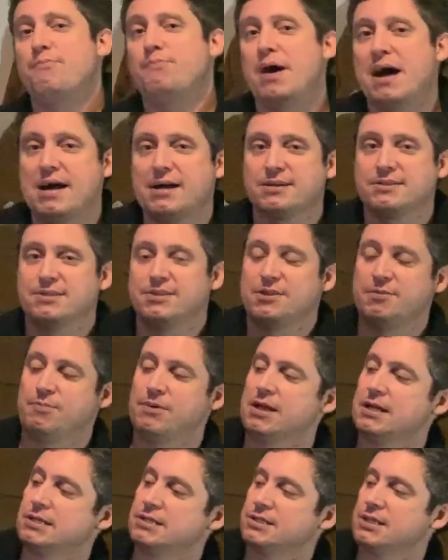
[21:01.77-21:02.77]
back to the
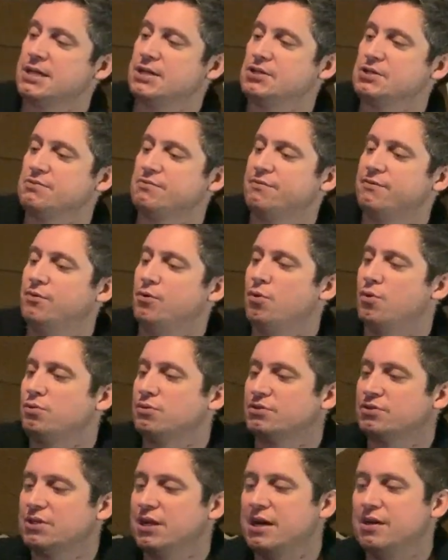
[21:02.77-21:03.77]
PlayStation
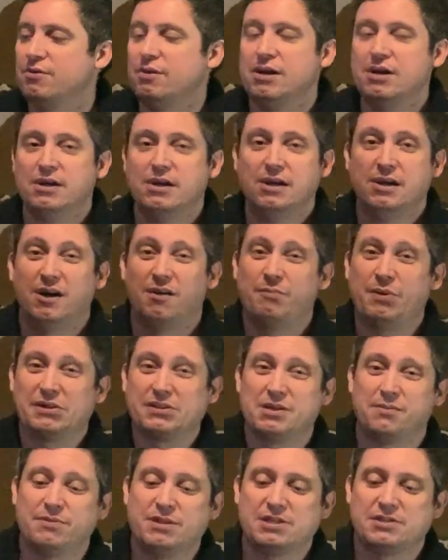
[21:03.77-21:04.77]
4, so I
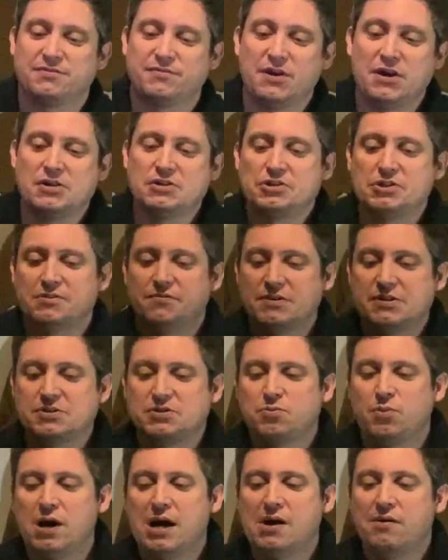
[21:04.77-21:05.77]
picked up this version of it as
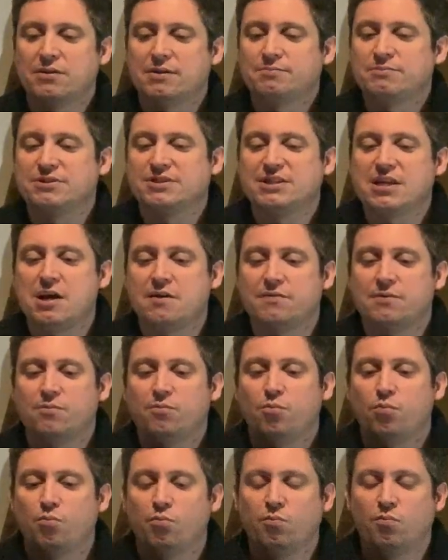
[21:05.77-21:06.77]
well, and I'm still
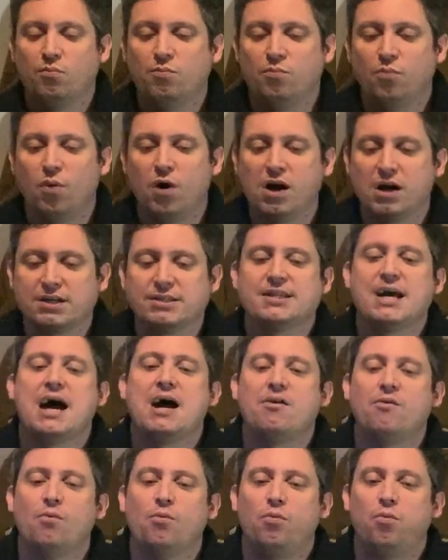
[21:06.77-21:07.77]
haven't worked
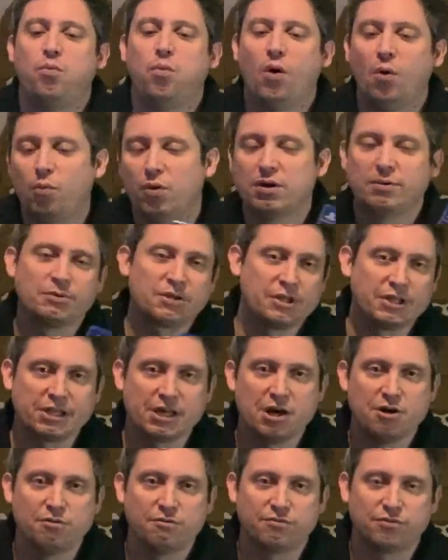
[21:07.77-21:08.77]
out what I'm going to
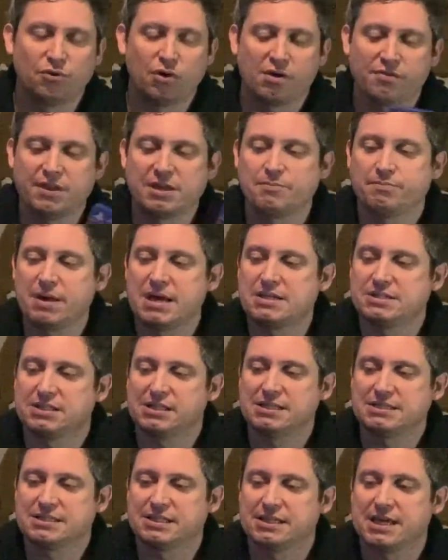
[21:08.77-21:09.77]
go for. I think
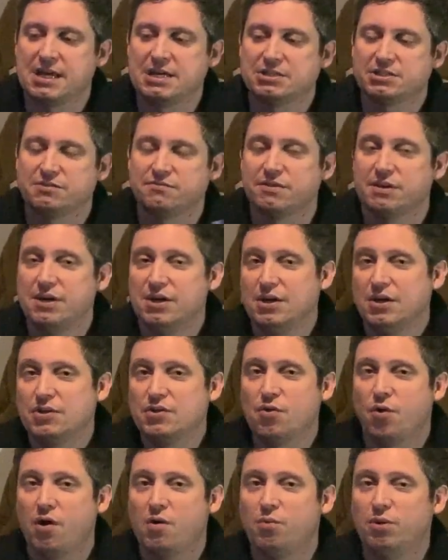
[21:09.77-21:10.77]
basically it's a case of,
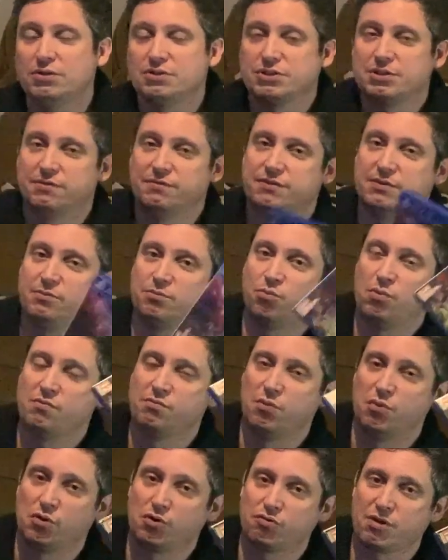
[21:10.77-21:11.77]
do I want something
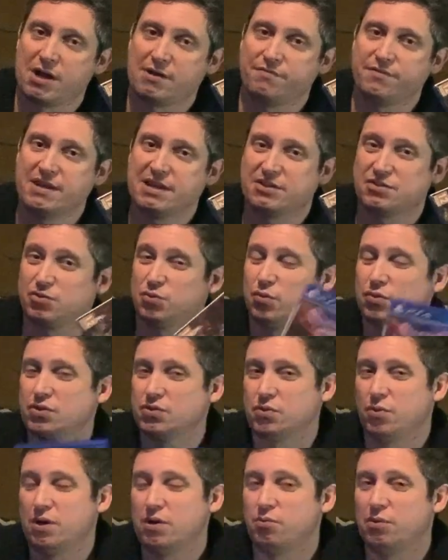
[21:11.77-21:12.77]
with more graphics, or
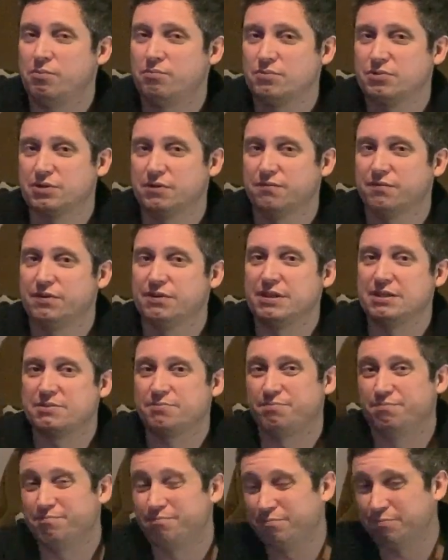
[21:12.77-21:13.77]
do I want something that's
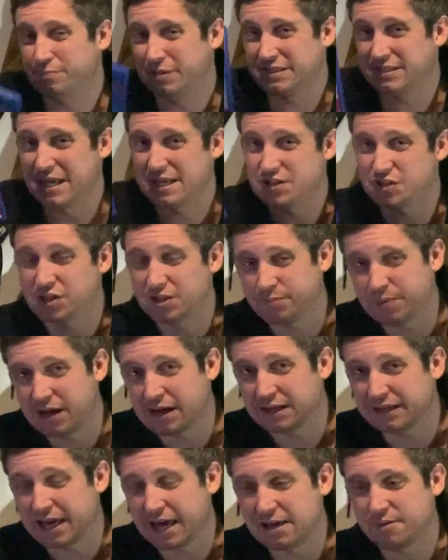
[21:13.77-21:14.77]
potentially
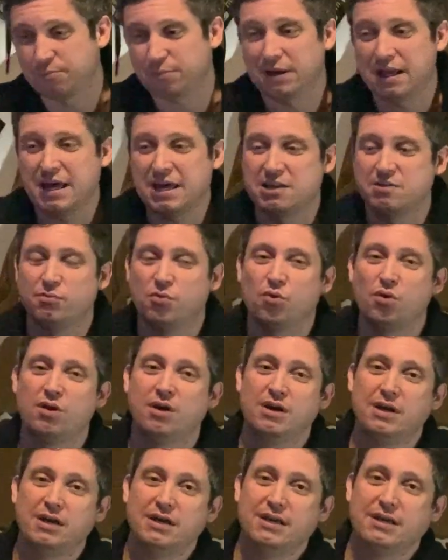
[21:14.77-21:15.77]
better gameplay and a more
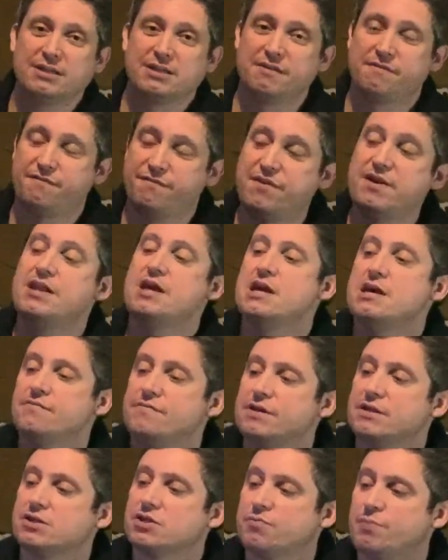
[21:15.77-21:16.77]
definitive
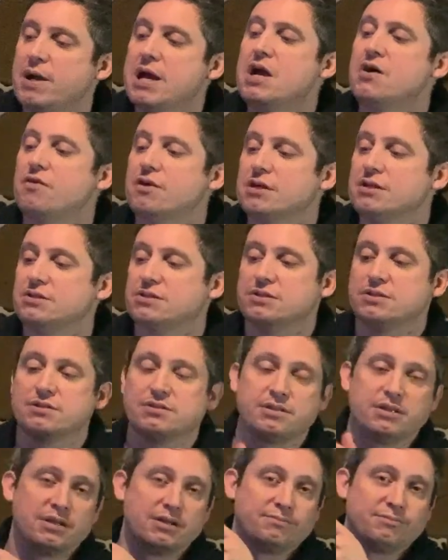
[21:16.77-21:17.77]
experience, as
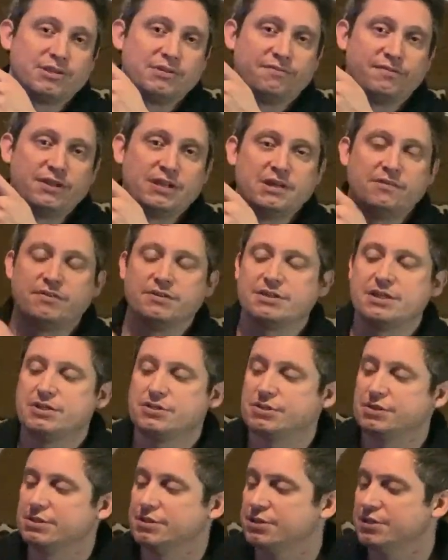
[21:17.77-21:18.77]
the definitive
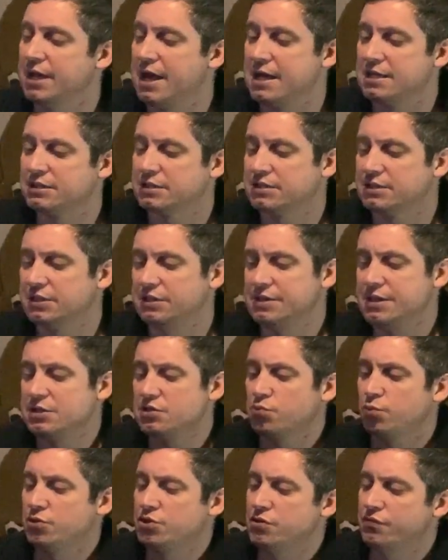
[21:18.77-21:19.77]
edition says? Because on
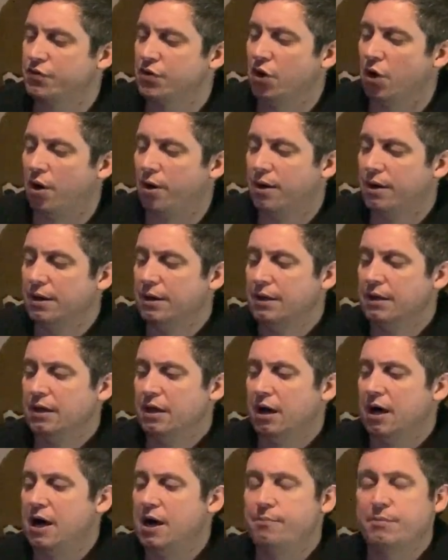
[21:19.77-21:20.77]
this one you've got
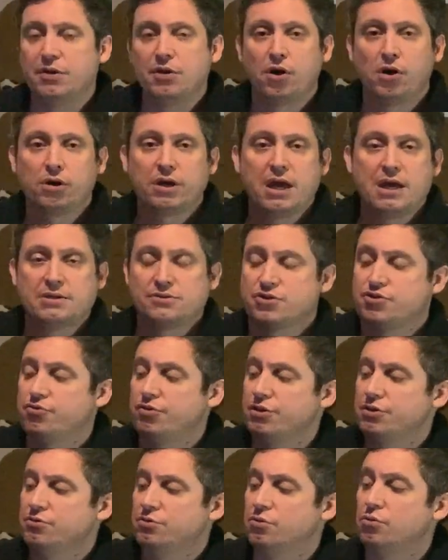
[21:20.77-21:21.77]
an
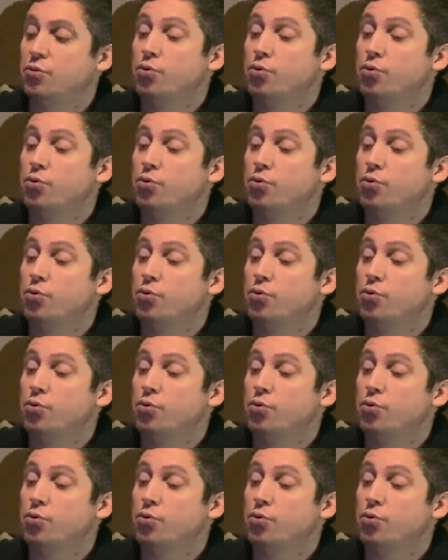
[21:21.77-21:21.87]
orchestral